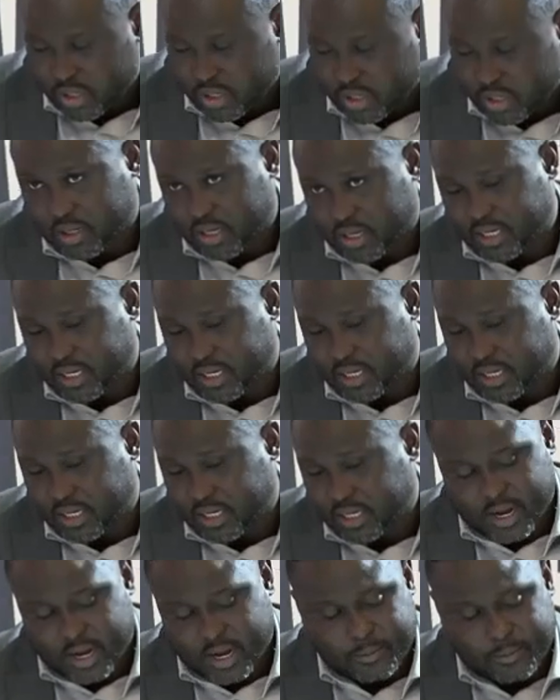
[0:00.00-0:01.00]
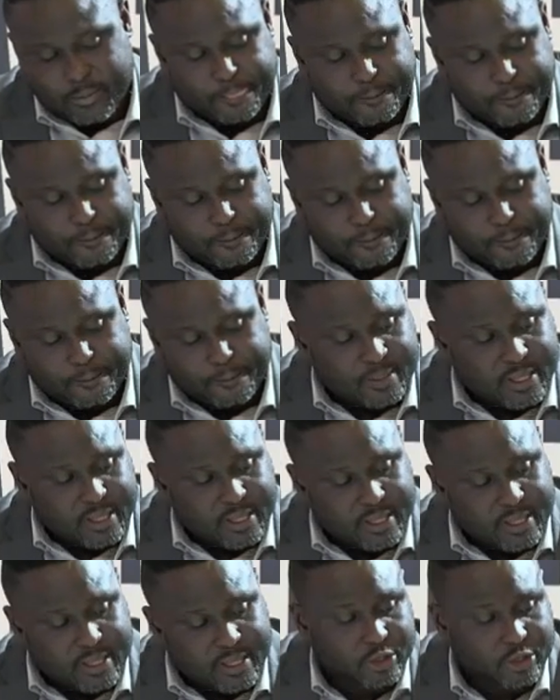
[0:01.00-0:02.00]
that
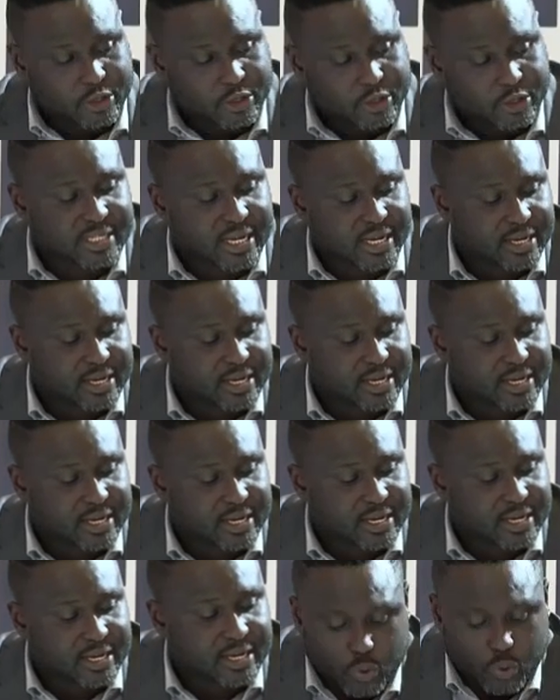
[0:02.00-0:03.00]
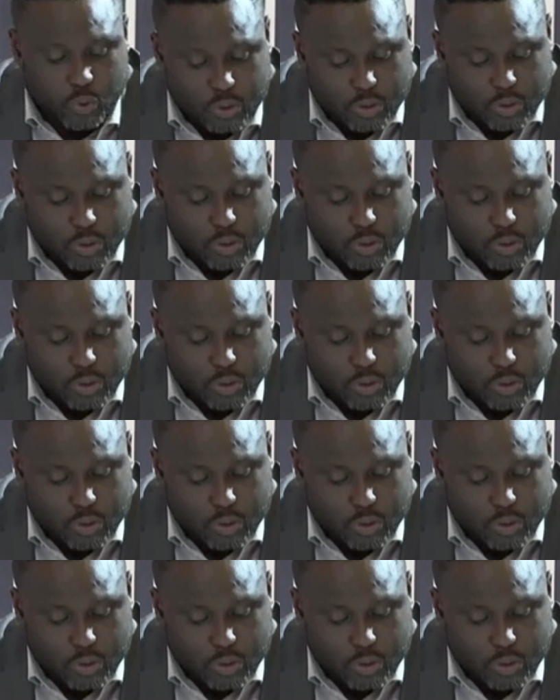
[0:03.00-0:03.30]
depends on Mr. Danso.